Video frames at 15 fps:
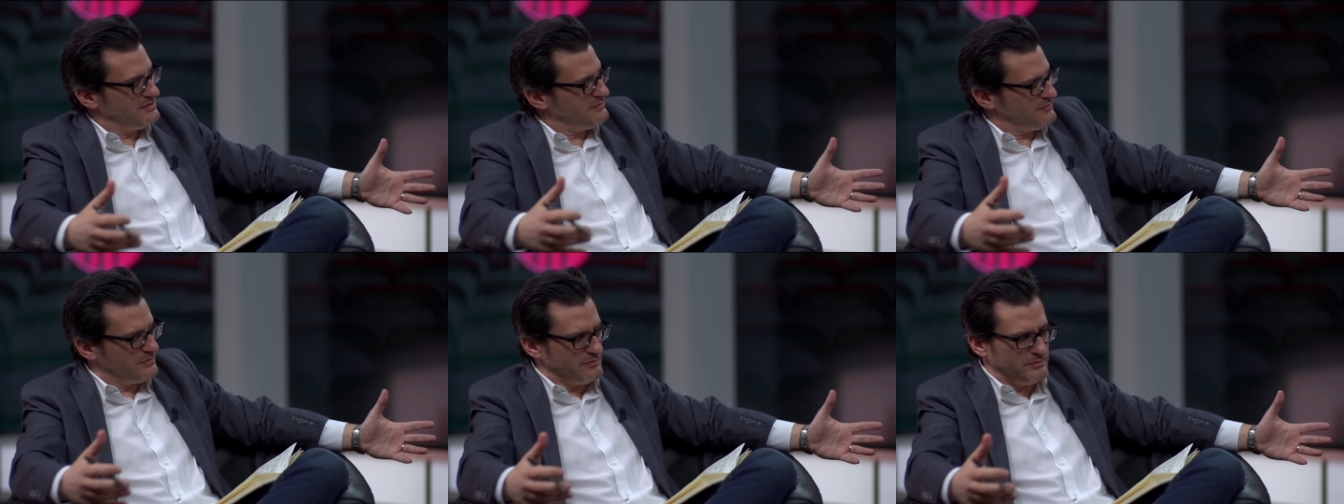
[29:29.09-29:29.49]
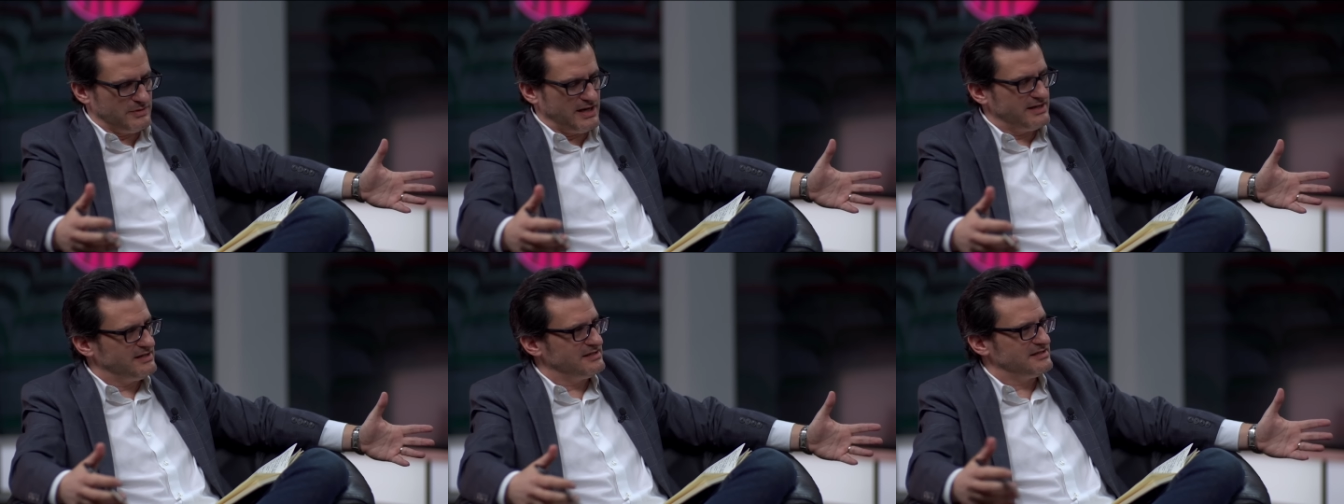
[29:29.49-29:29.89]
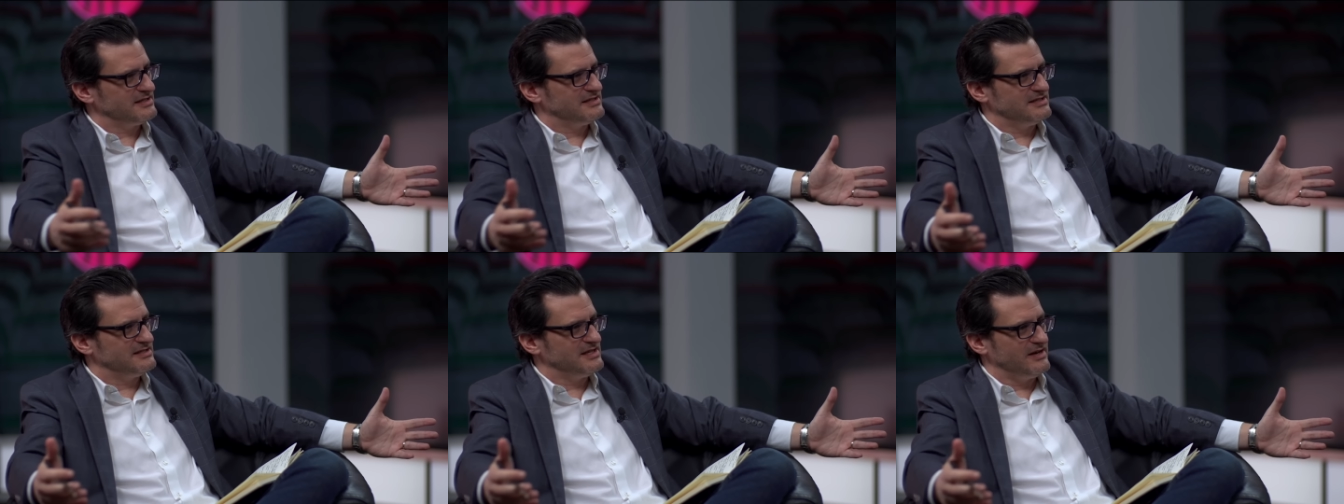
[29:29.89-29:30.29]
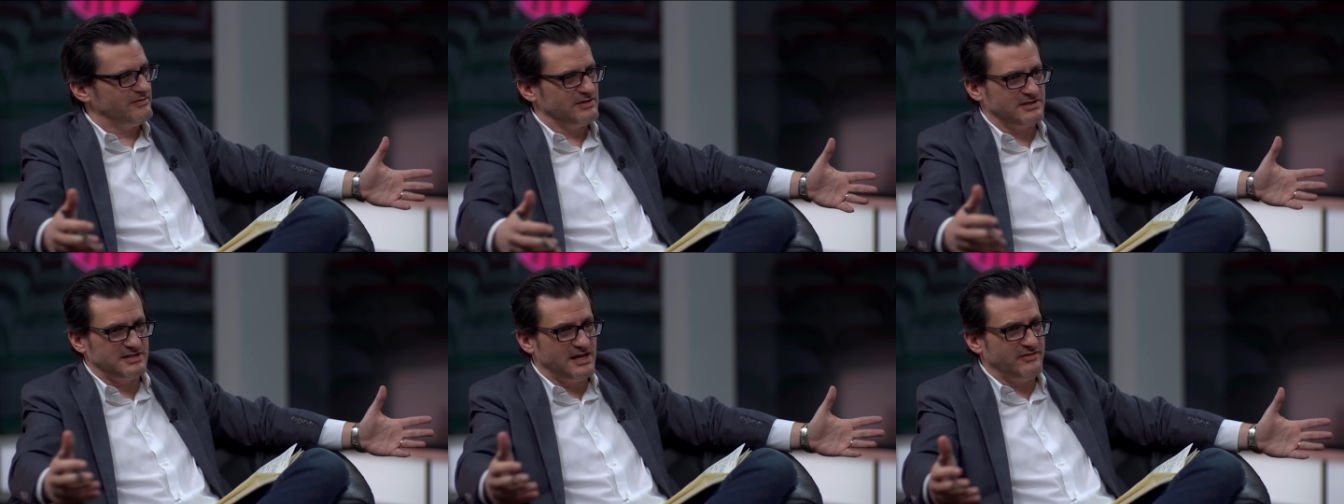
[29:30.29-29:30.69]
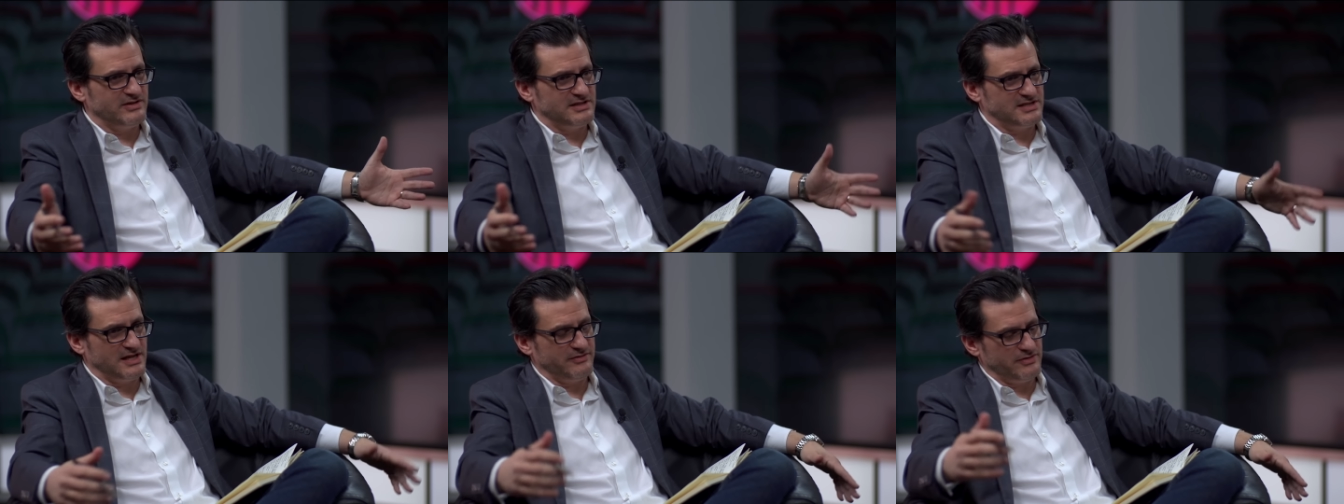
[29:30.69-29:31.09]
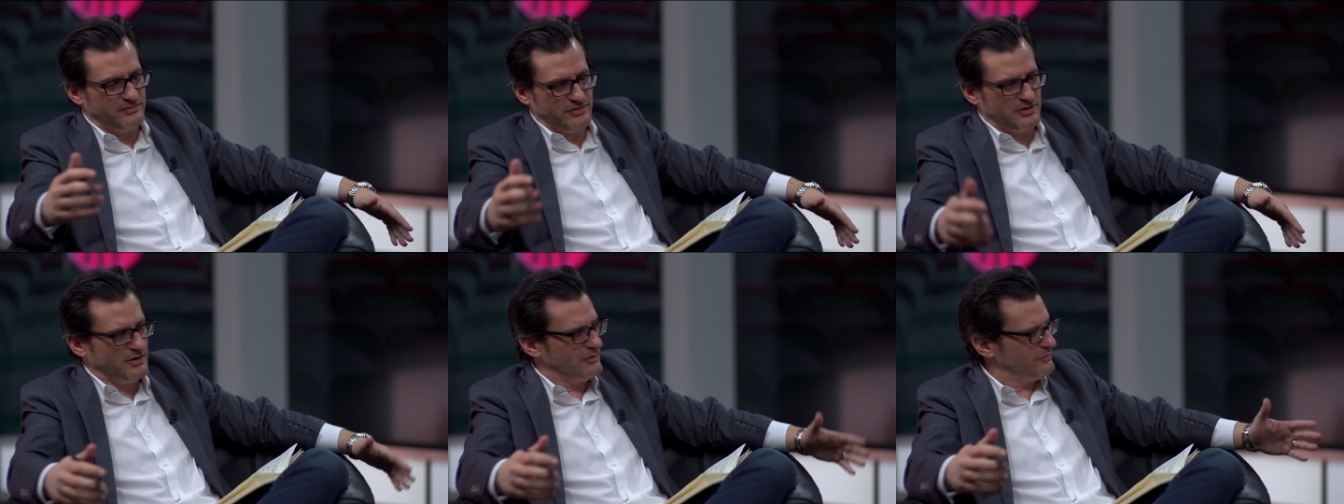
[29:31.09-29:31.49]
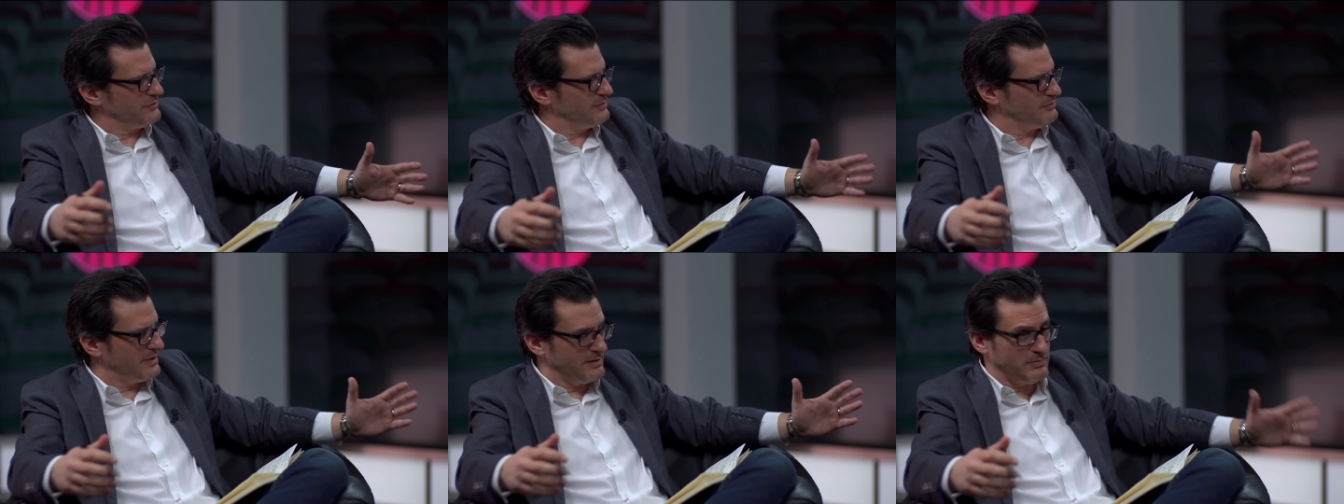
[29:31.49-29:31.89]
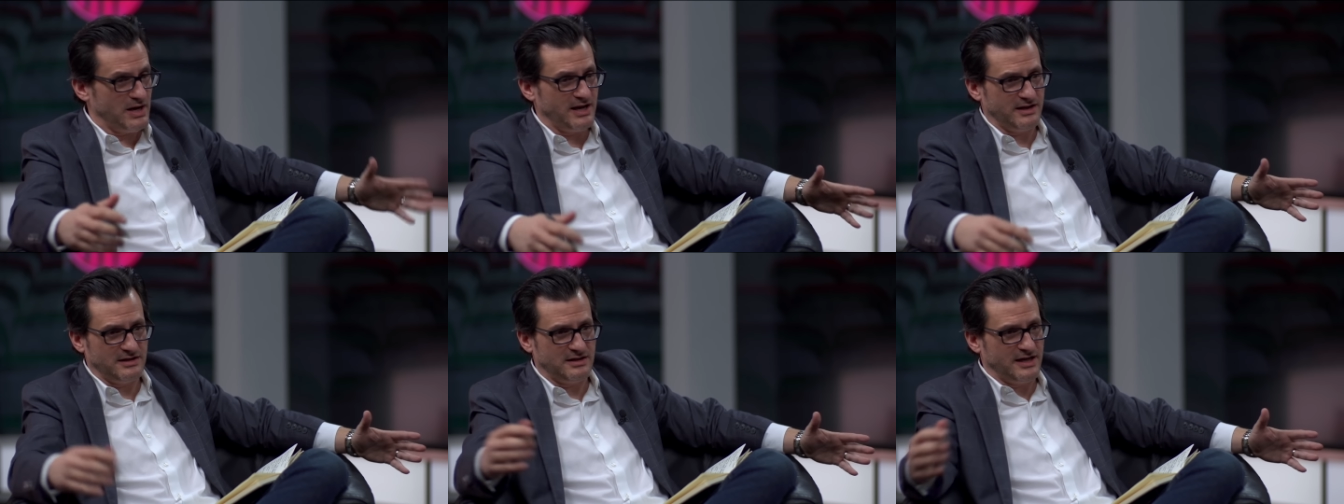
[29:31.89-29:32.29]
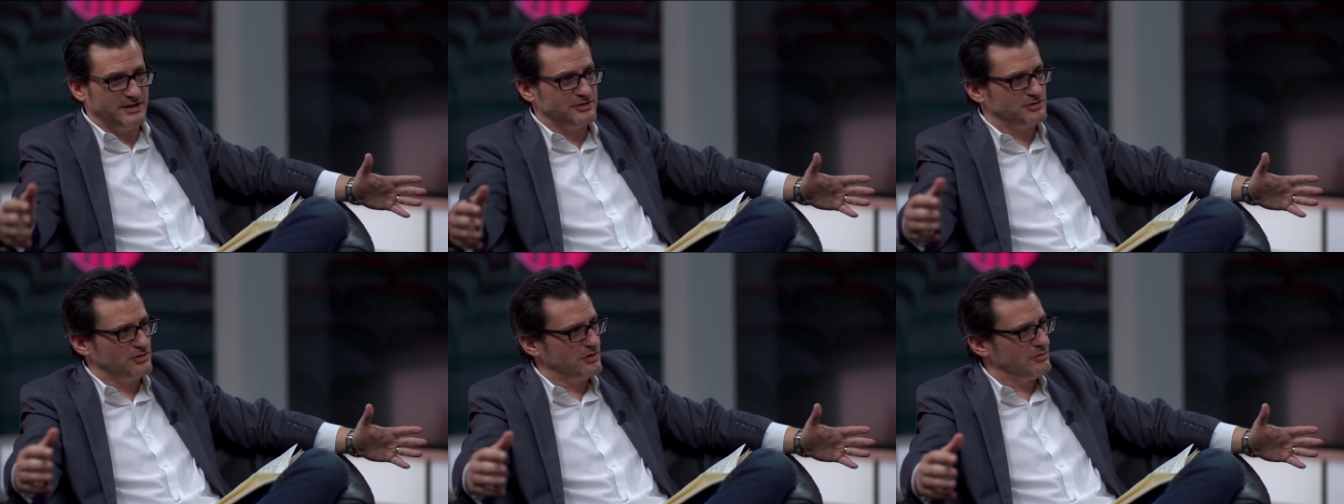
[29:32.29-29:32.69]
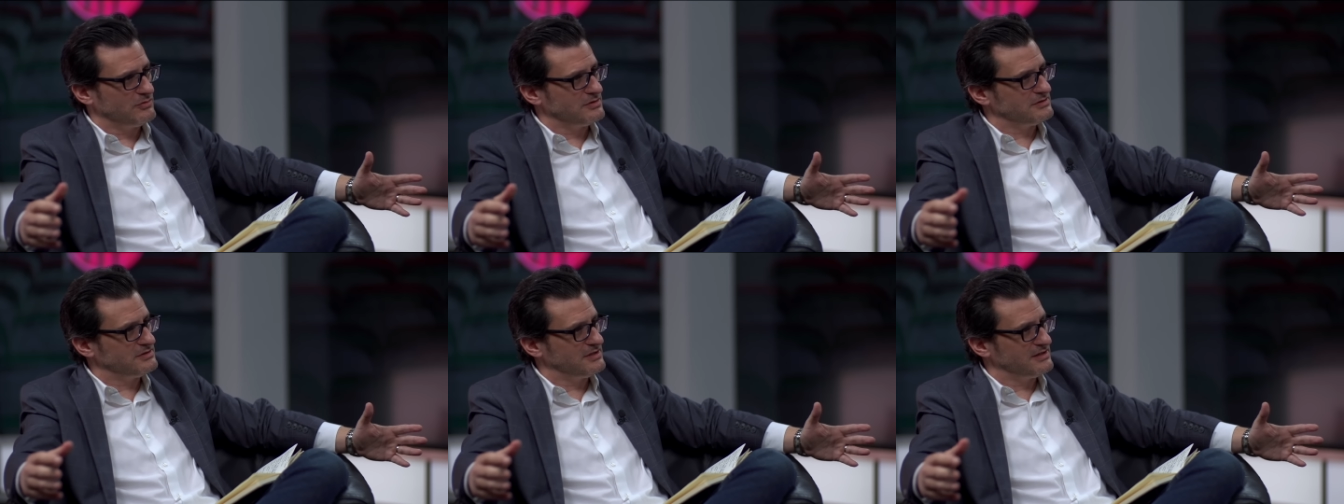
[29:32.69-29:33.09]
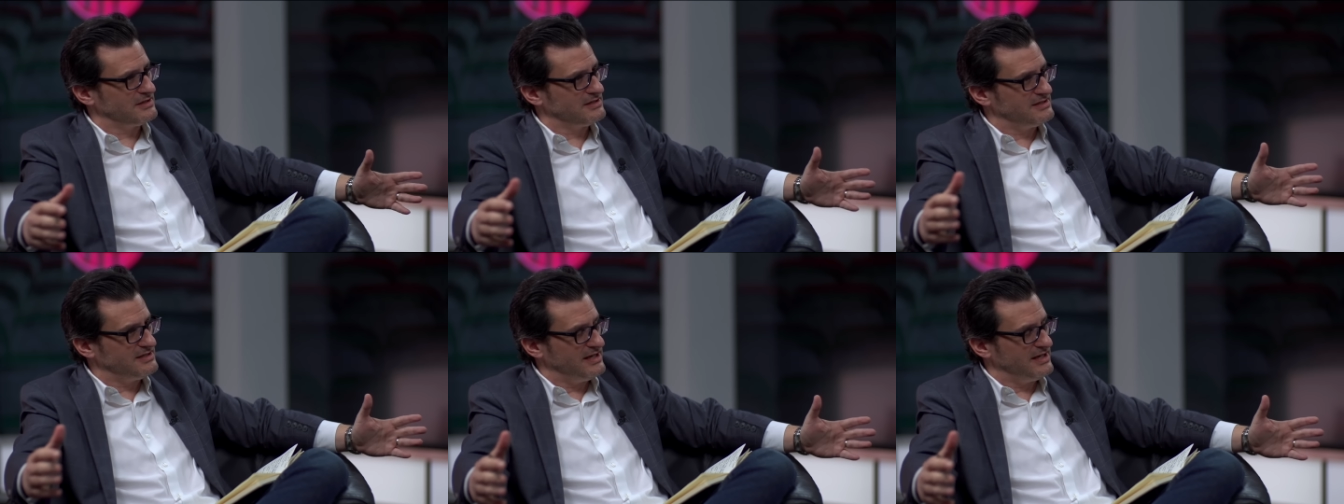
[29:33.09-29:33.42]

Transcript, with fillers: is from 1967 to 77, if you go from, like, Bonnie and Clyde to Star Wars, like the yeah.